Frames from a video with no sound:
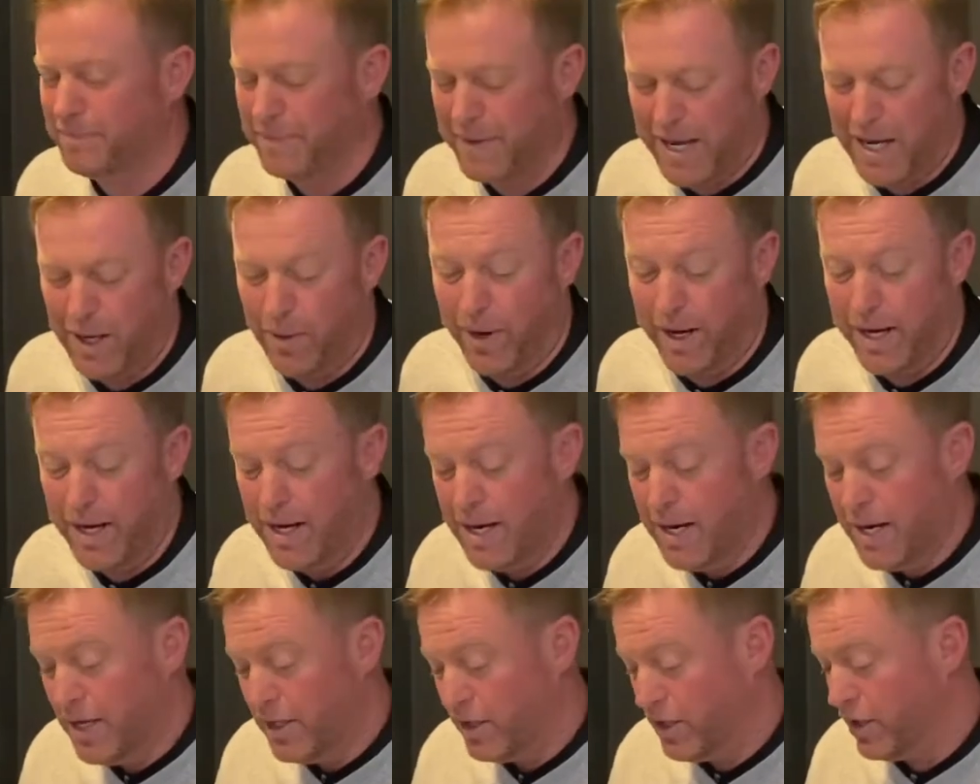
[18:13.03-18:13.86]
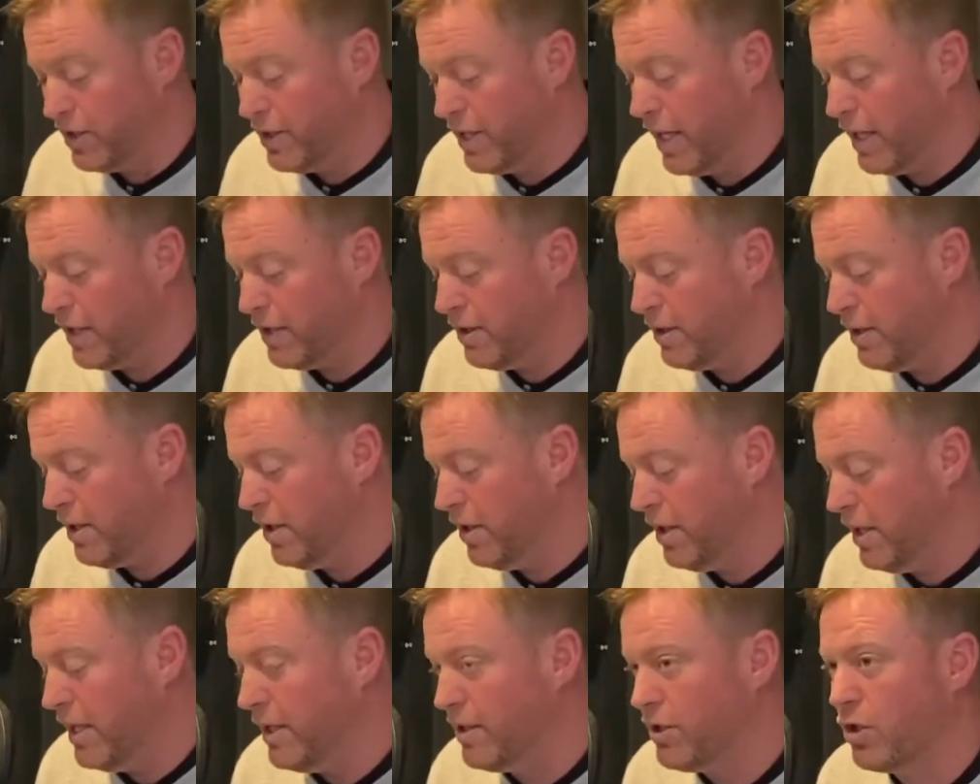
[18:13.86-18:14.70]
anyway, she said,
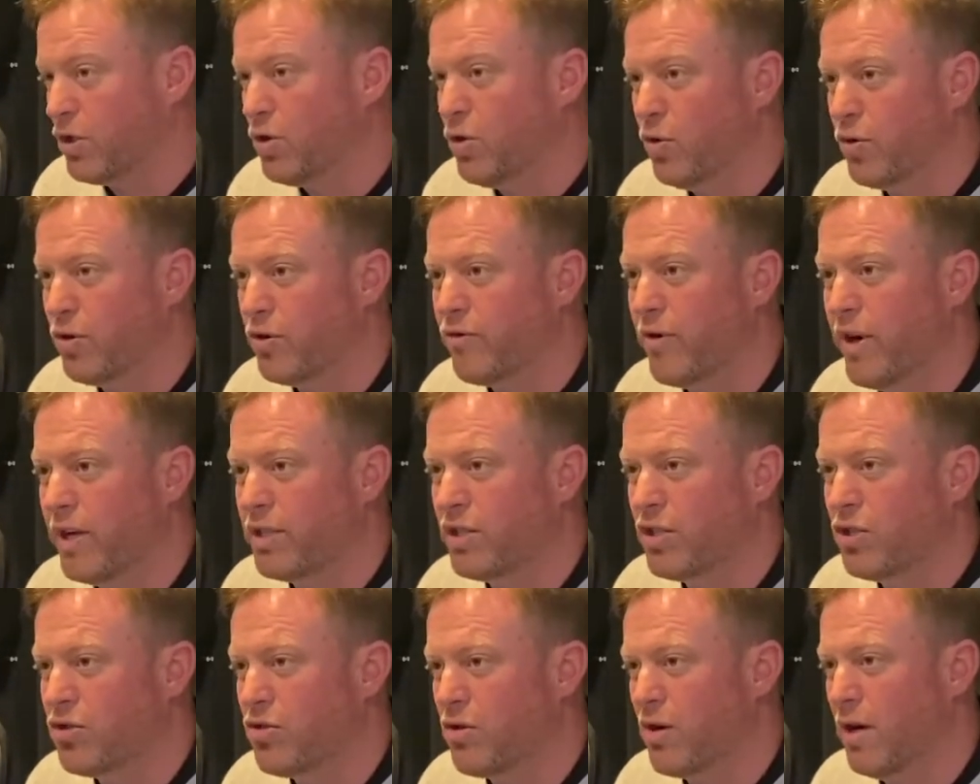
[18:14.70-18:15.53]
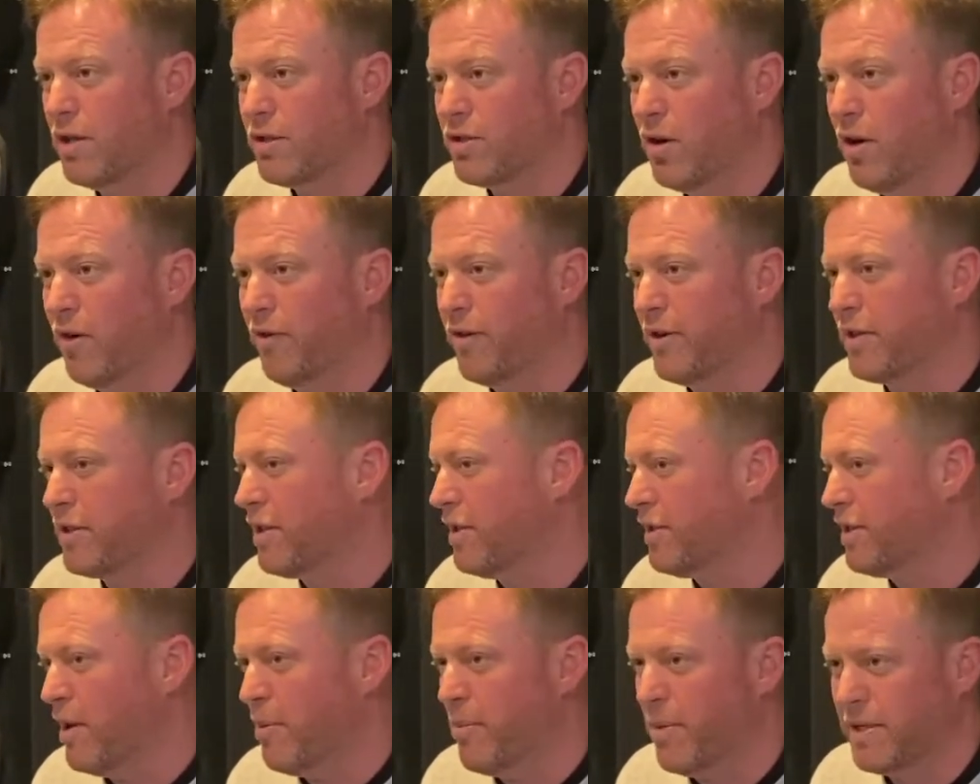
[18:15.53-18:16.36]
you need to call the registrar's office
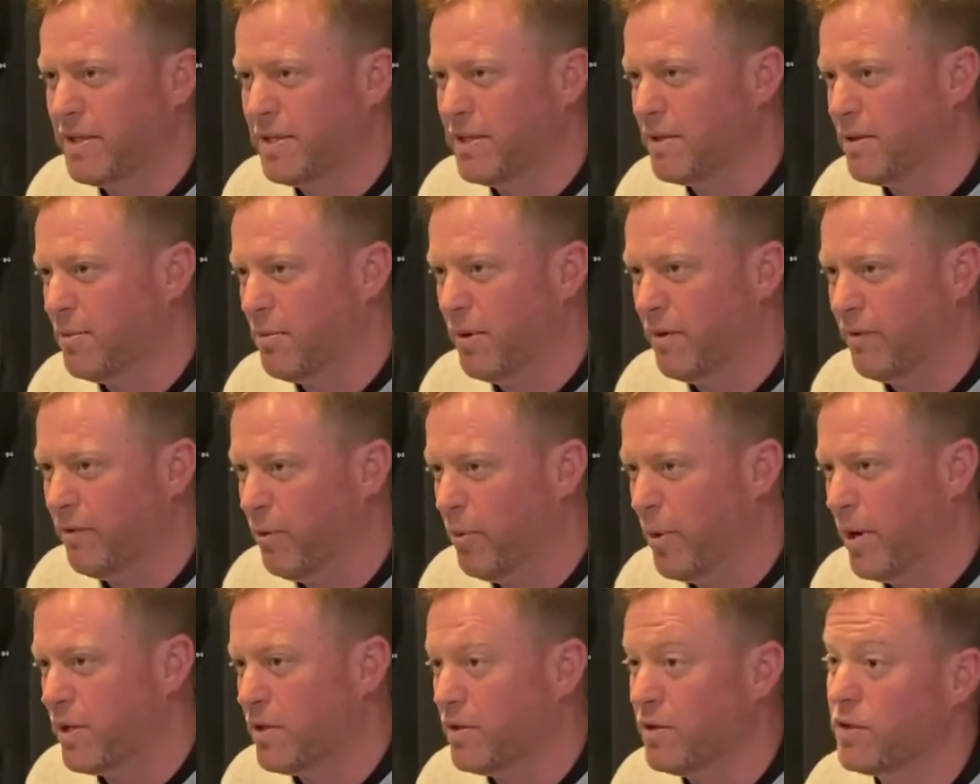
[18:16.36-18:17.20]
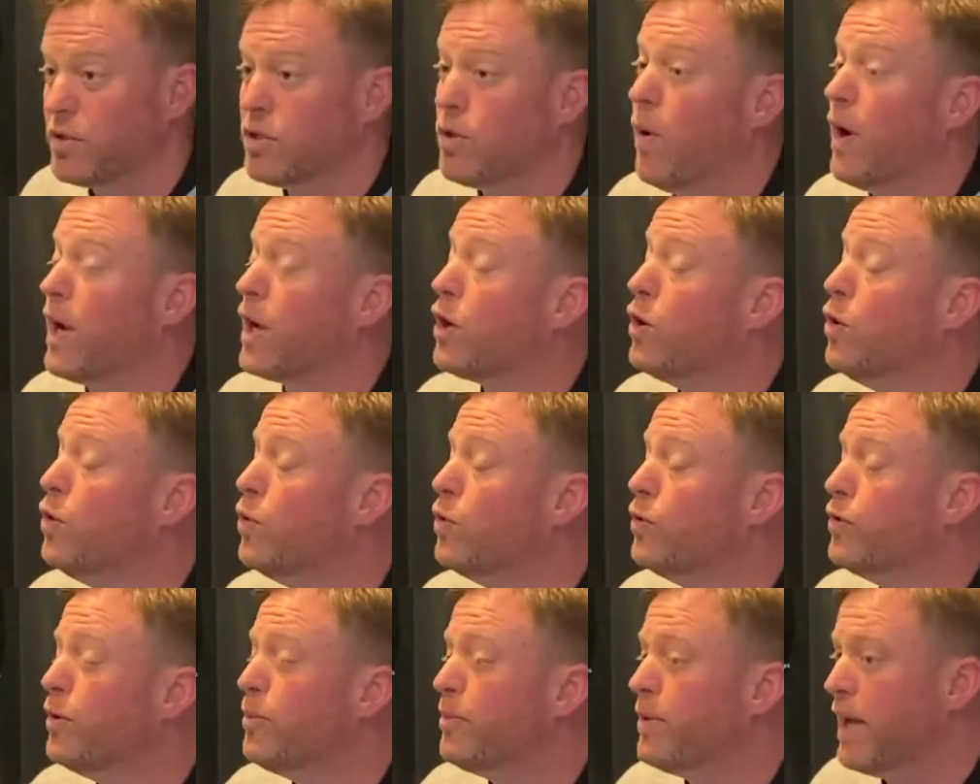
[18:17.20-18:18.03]
because they're missing some information. So I
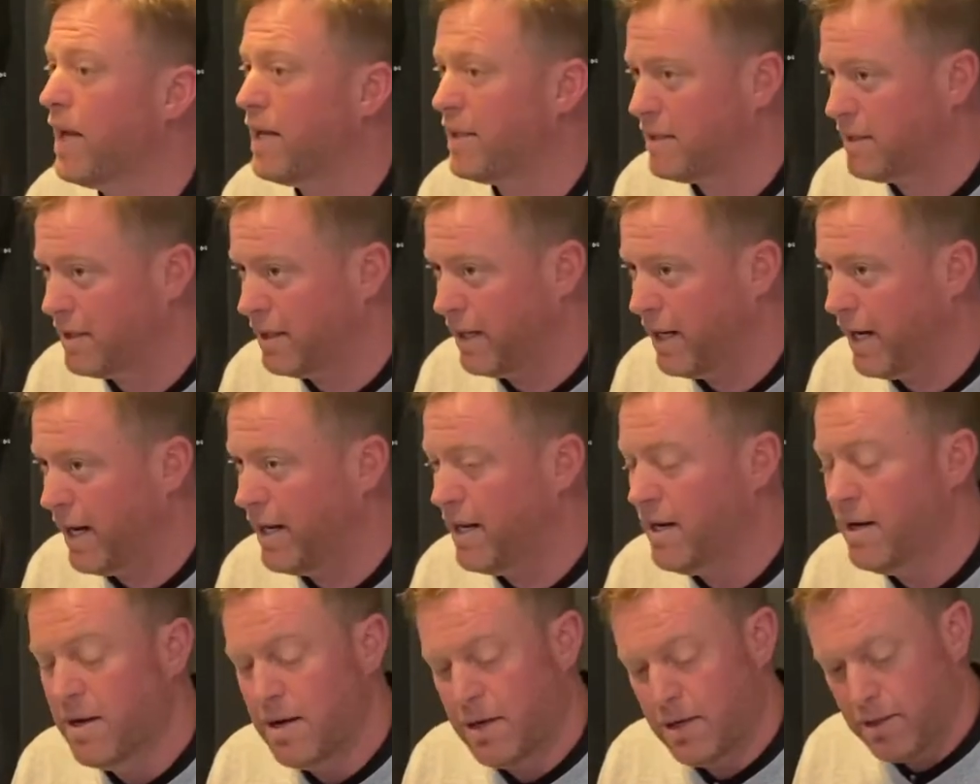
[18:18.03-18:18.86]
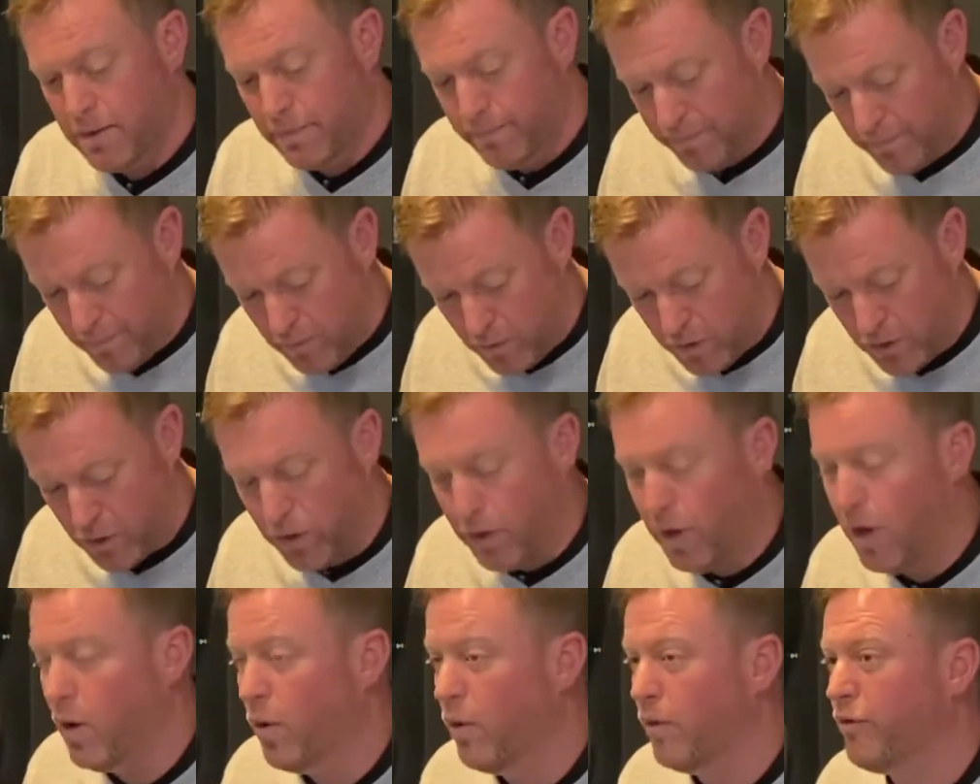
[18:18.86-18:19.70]
called them yesterday, was on
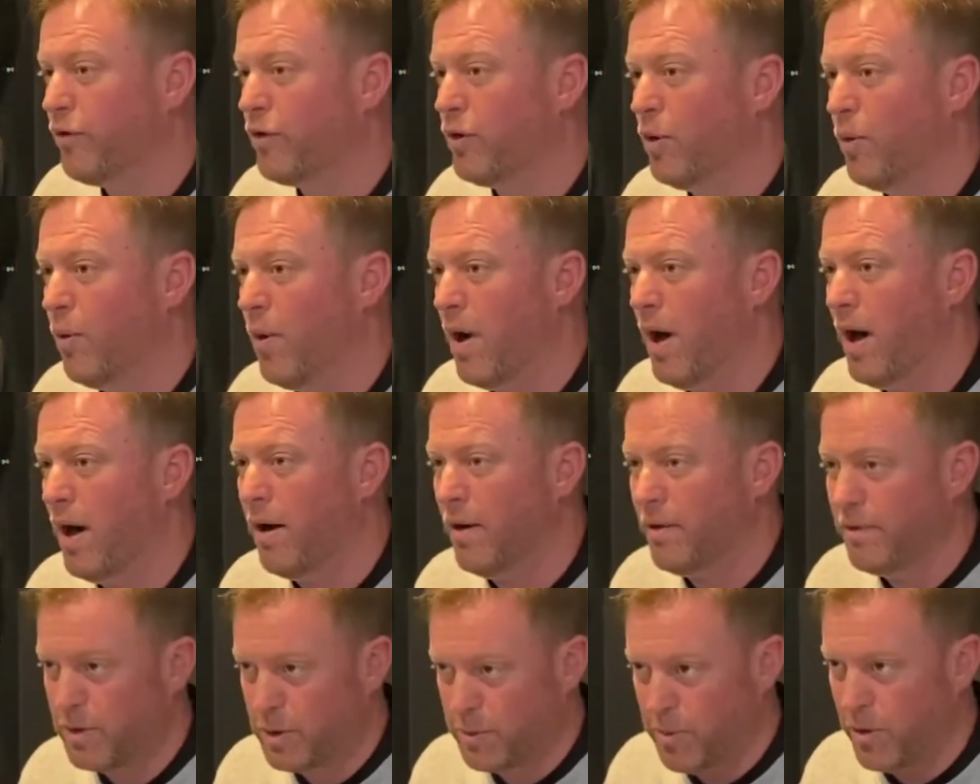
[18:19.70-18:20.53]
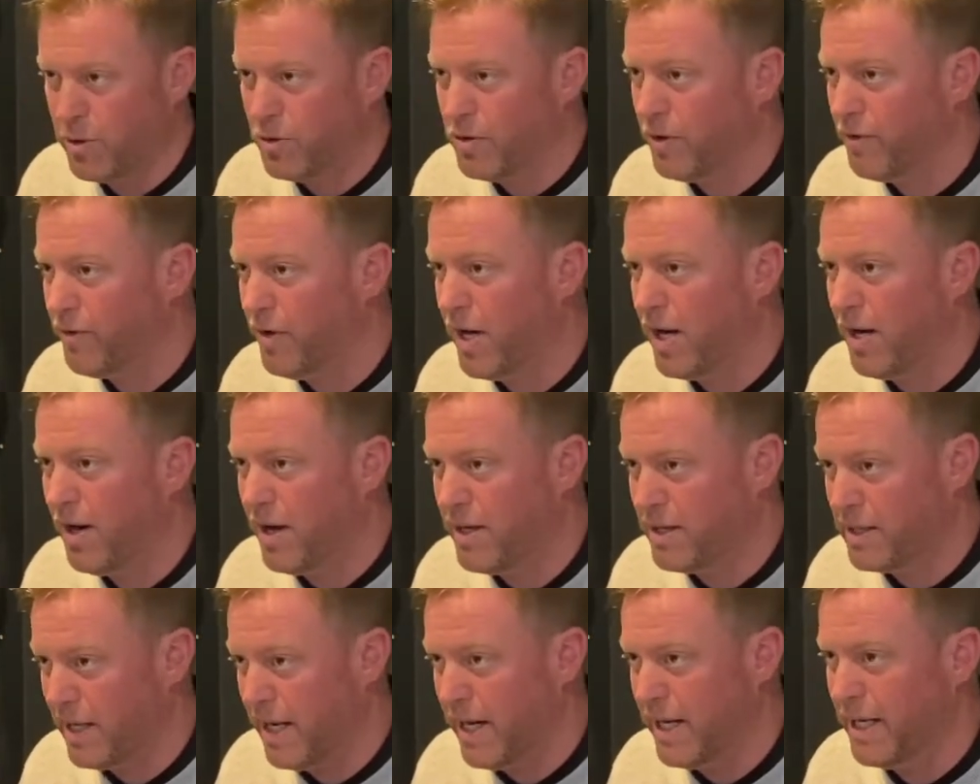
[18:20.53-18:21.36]
hold for a while, spoke to a very
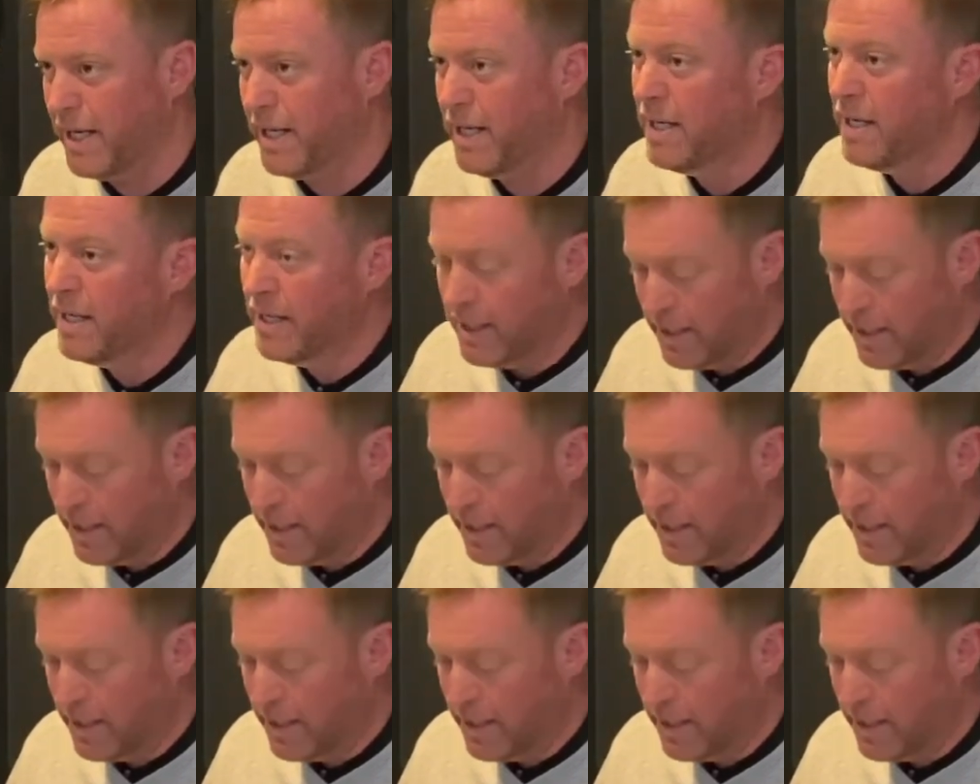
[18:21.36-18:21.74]
nice lady.